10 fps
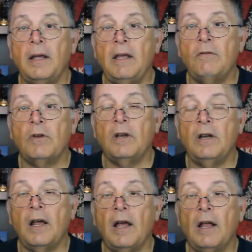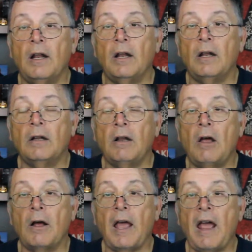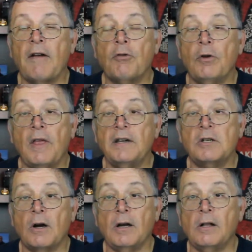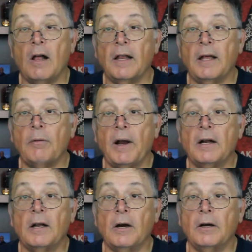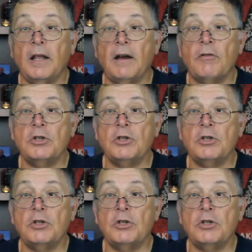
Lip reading: even long after they started calling it red alert. They never